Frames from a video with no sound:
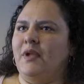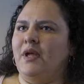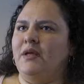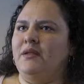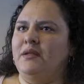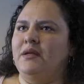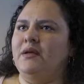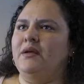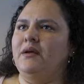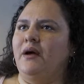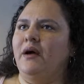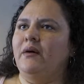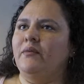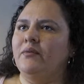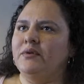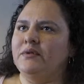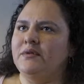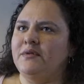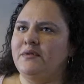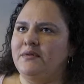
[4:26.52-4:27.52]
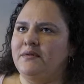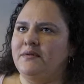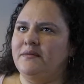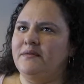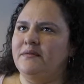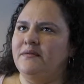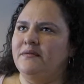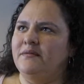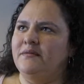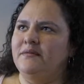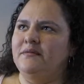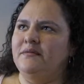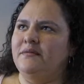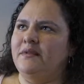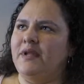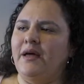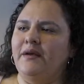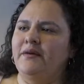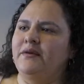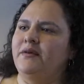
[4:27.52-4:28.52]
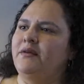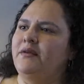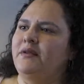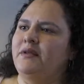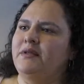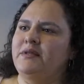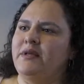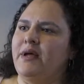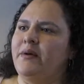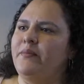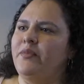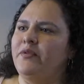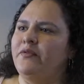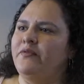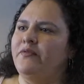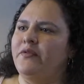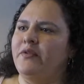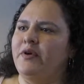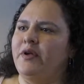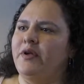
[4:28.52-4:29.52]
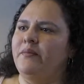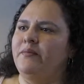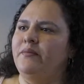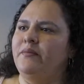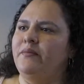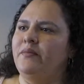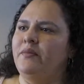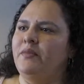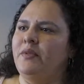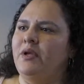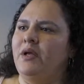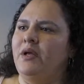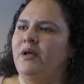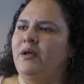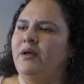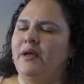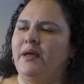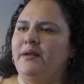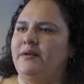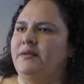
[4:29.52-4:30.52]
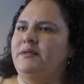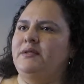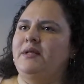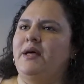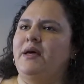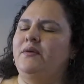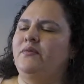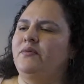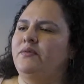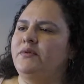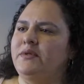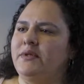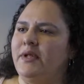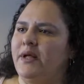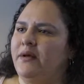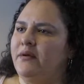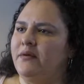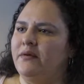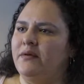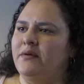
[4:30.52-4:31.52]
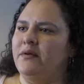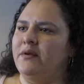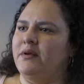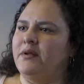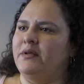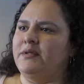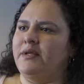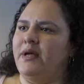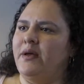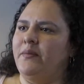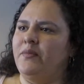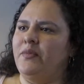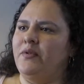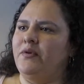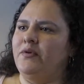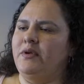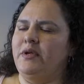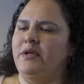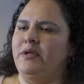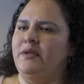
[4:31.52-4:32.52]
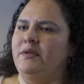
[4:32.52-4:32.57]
I think I was not a good example for him, and his dad was not a good example.